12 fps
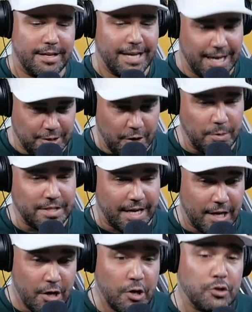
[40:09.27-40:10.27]
It's always like
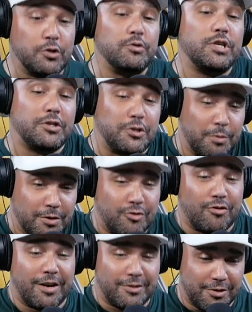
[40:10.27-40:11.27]
jiu-jitsu
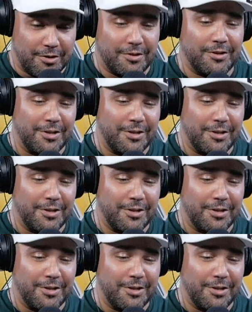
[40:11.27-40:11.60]
instructor,